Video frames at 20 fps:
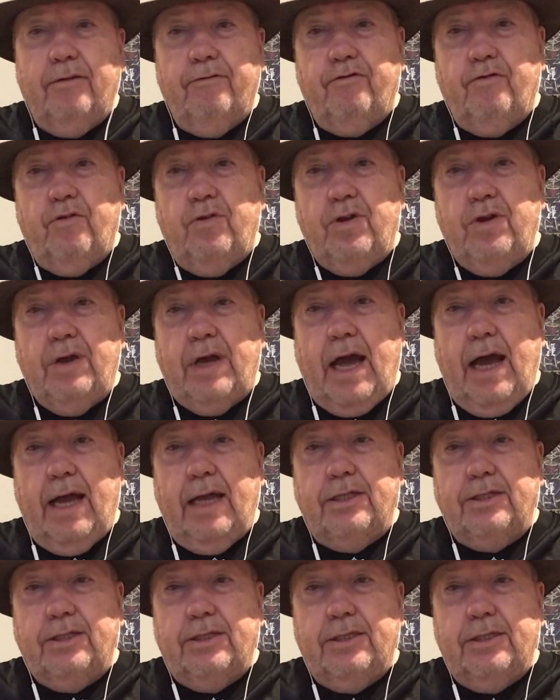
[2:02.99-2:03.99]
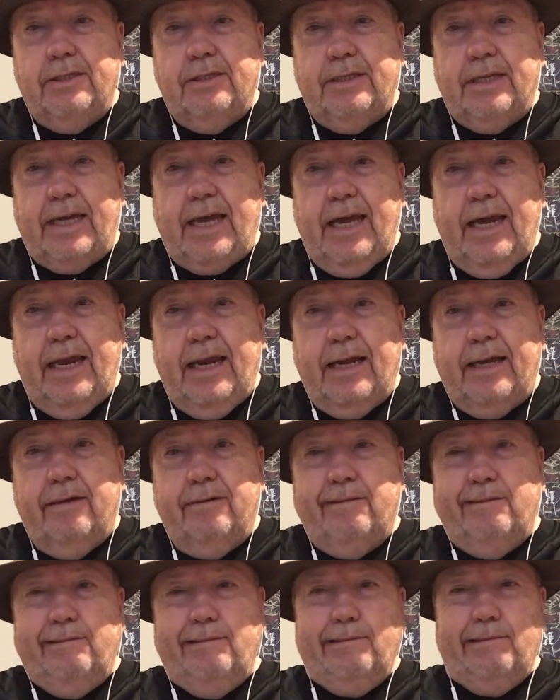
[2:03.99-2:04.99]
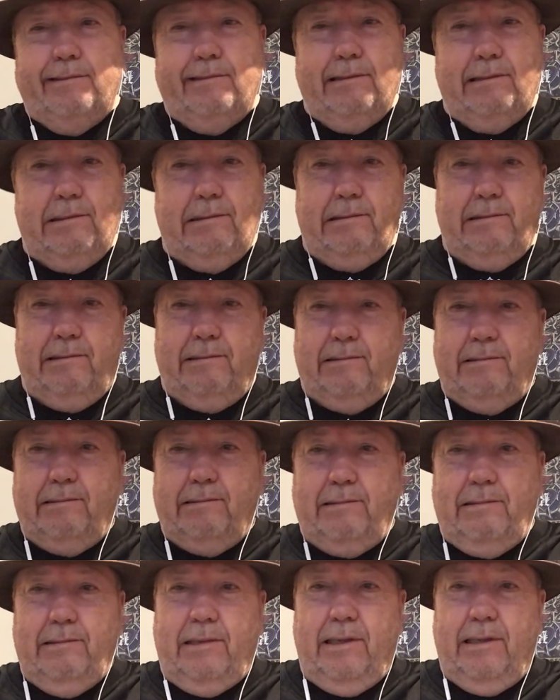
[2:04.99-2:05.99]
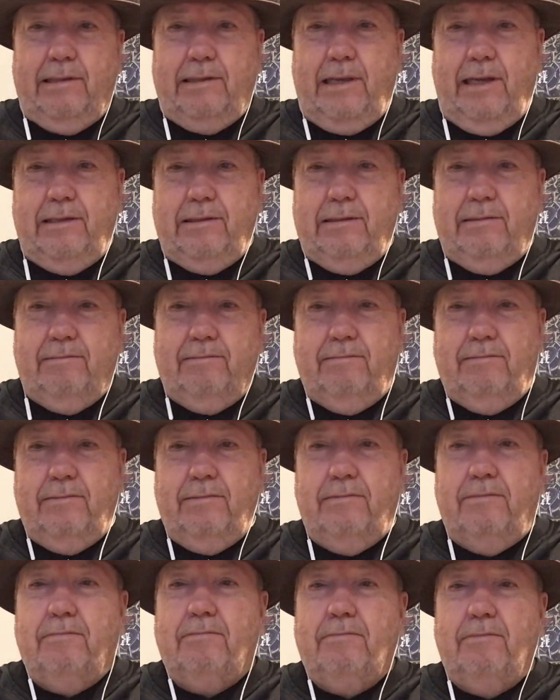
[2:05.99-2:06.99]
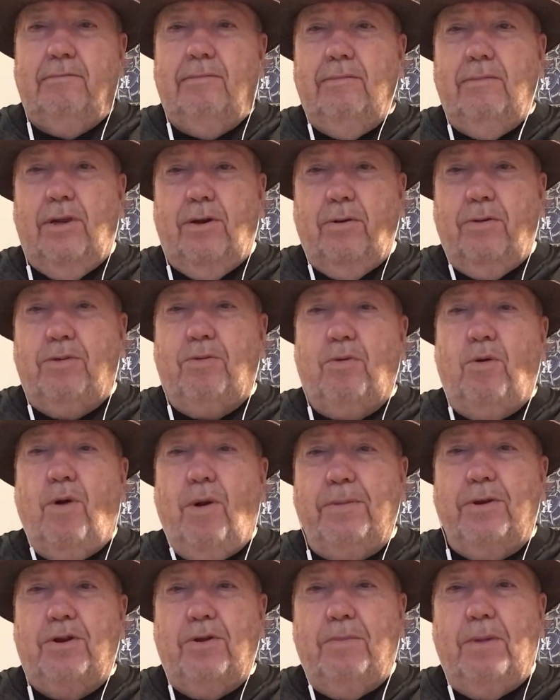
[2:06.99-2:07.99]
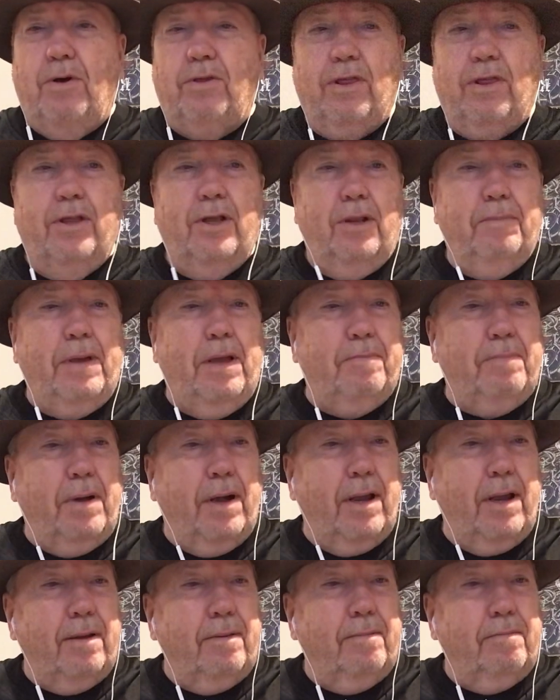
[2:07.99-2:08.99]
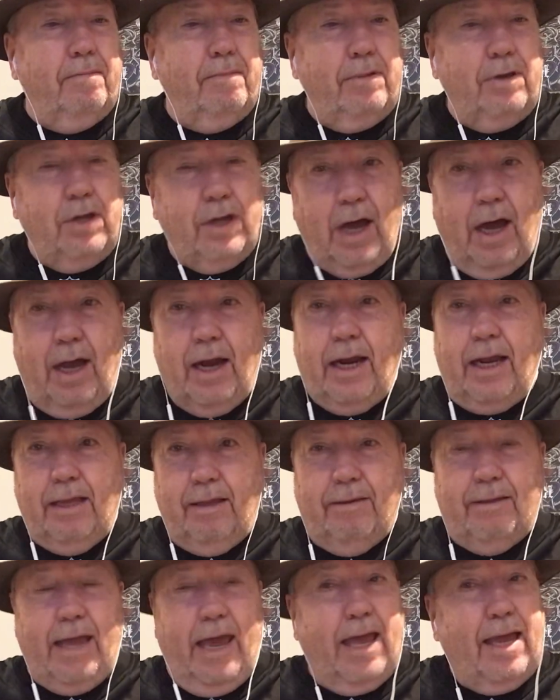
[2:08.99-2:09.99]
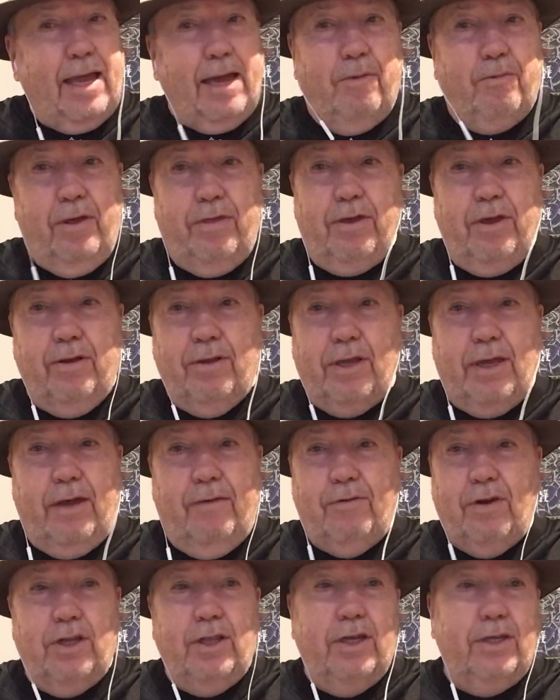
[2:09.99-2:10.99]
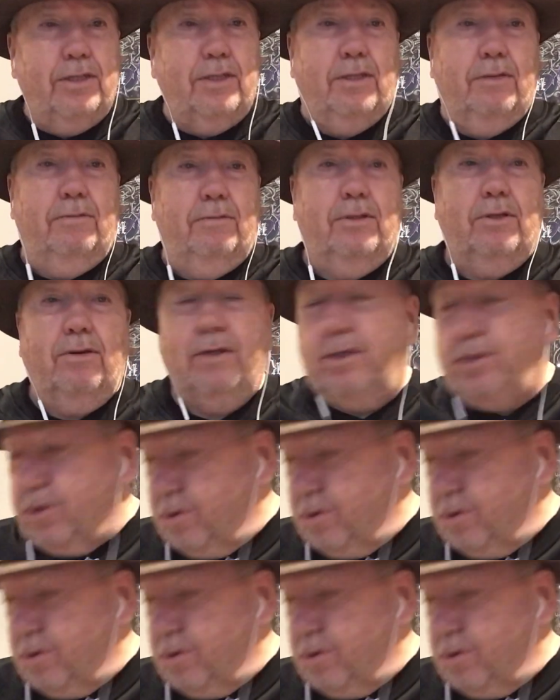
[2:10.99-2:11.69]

for you guys to kind of go, oh, that, you know, throw up in your mouth a little bit, but you got to take it with you and give it a listen. So let's